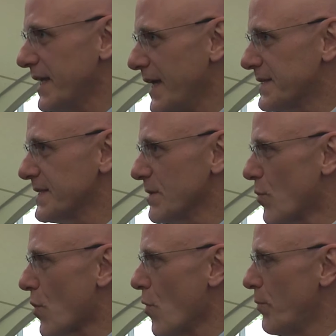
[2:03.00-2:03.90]
takes is a
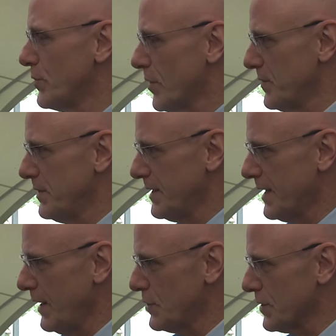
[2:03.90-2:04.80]
more open
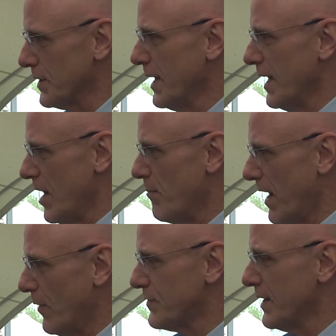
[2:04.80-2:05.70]
communication
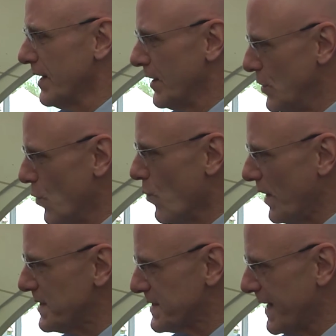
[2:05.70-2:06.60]
about
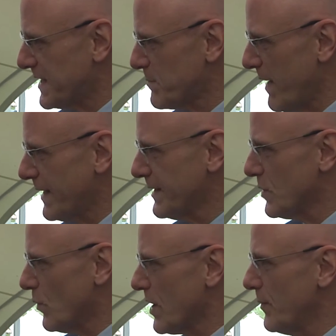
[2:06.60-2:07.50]
what is
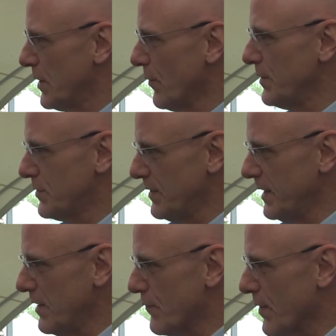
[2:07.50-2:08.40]
expected, what are we going to
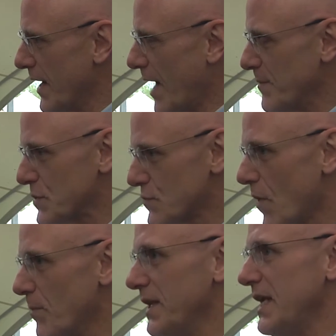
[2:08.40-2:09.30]
deliver. I'm a
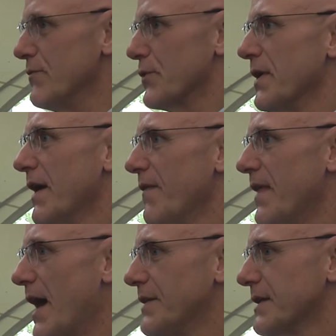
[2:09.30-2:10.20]
strong believer
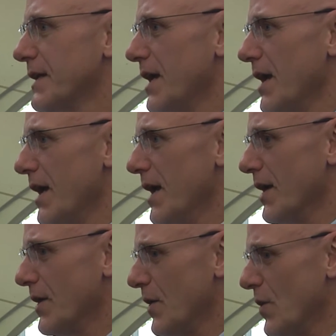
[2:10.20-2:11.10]
that
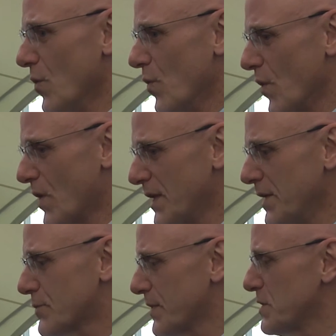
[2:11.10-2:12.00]

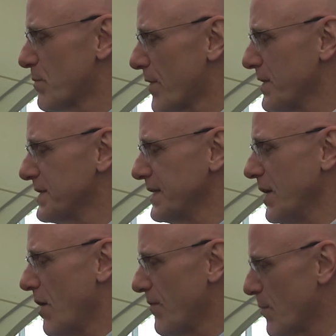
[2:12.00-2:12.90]
clear transparency
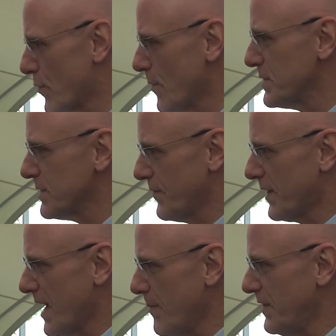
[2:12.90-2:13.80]
of the purpose of the
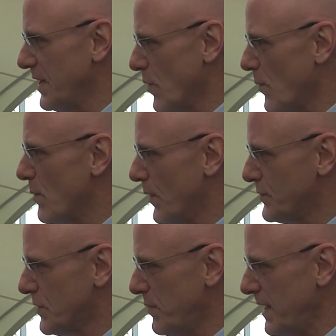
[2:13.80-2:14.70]
company, where we
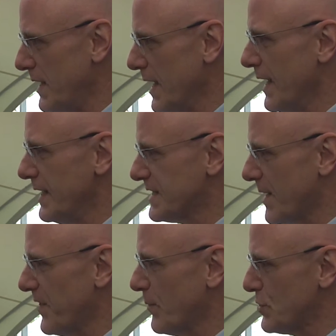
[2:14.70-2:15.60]
want to be, is
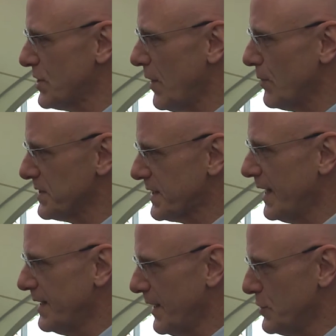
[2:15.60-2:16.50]
something what shareholders
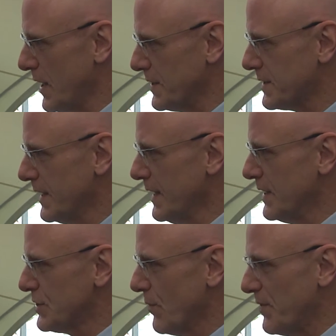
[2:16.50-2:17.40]
can digest.
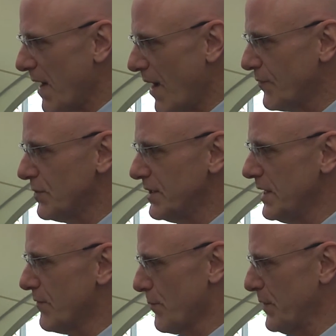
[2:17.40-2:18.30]
So you have to
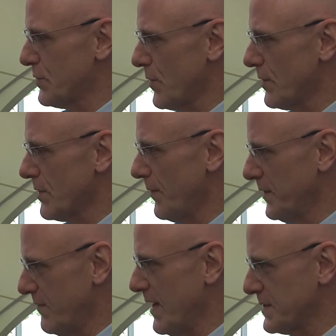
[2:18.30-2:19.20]
deliver return on
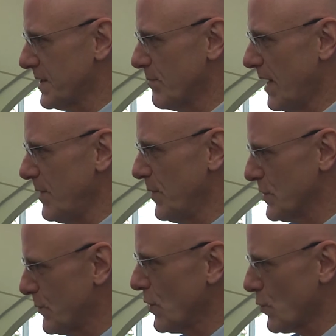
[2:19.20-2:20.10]
the invested money,
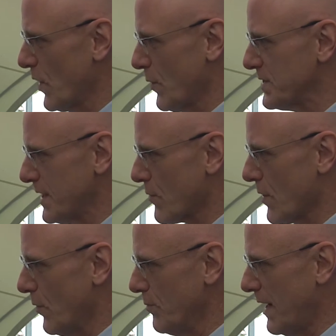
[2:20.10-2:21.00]
because we're not working with
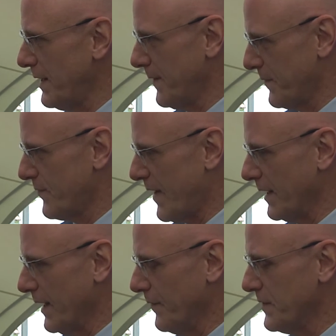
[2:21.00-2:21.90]
our own money at the
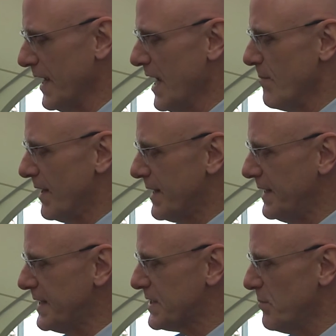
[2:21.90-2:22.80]
final end, but it
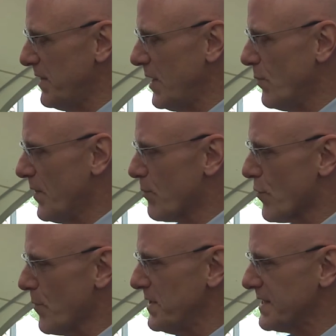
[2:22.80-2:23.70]
needs to be with a
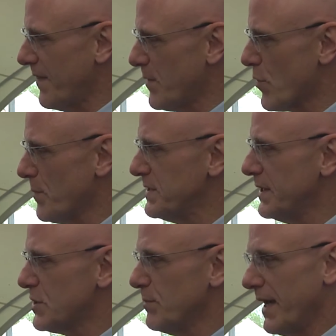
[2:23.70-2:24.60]
purpose, and the purpose
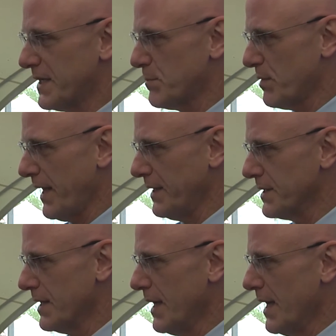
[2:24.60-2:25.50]
needs to be explained.
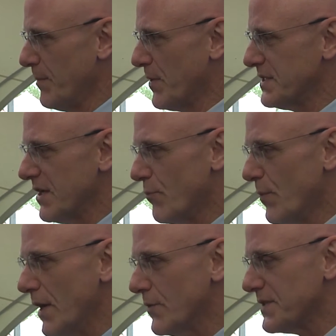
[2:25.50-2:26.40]
Because if
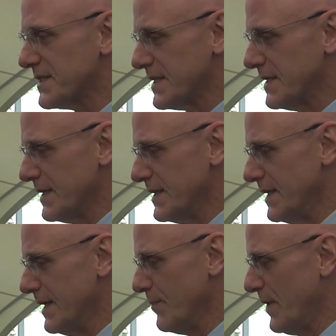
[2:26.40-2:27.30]
we
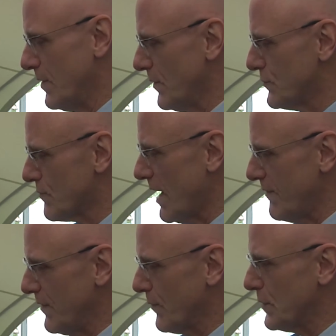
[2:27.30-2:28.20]
are not
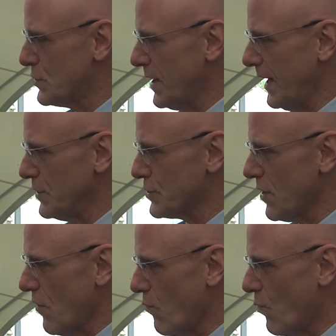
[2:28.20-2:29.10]
driving for the change
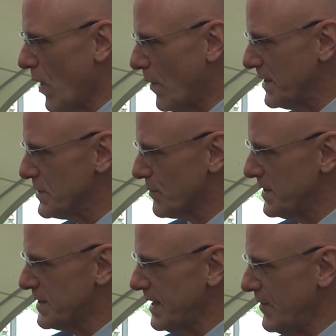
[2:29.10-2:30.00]
of how it is
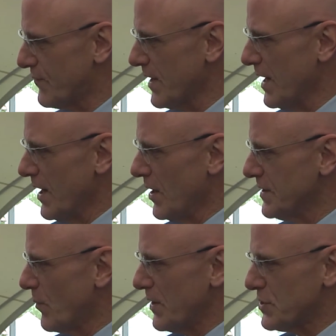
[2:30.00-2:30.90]
received,
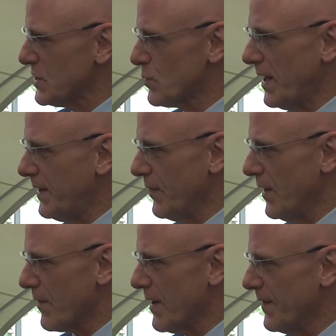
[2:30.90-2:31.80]
then we're just waiting
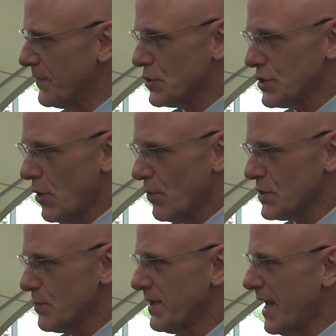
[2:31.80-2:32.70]
there that the
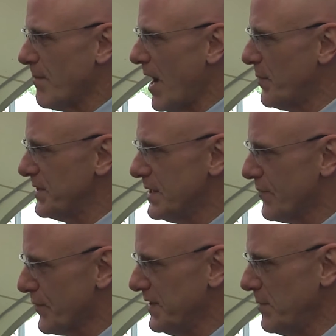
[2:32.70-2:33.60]
shareholders will come up with a
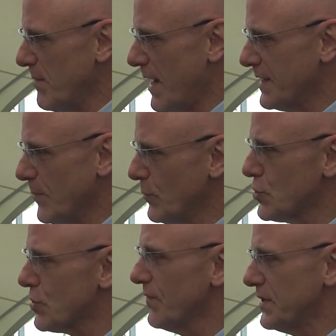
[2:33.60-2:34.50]
different demand. I'm not
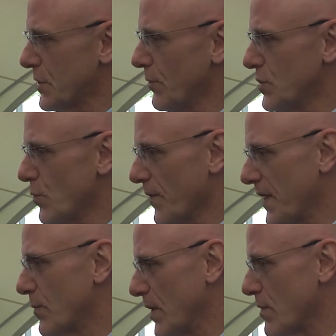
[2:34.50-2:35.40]
sure if it's going to work
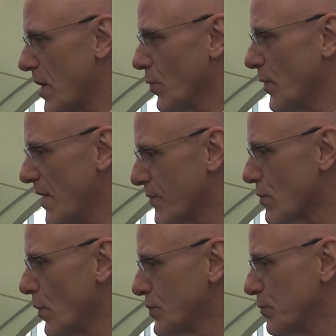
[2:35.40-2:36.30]
that way around. We have a
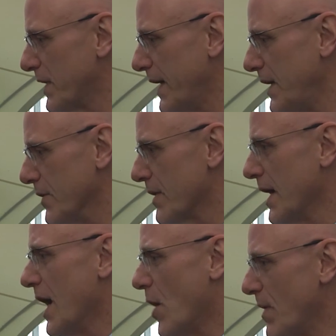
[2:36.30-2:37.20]
role to play here,
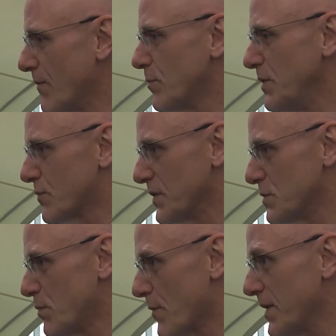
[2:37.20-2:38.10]
and we have to be
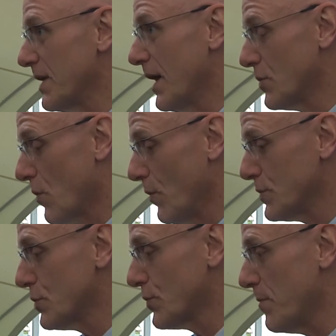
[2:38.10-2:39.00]
transparent and
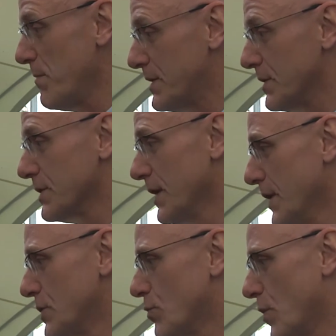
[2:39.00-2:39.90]
also committed
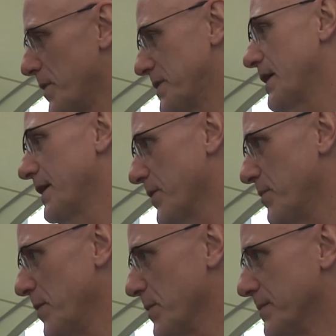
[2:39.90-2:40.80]
to what we're telling the
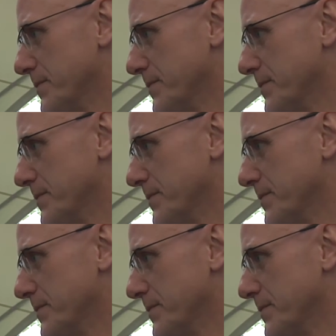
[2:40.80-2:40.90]
people.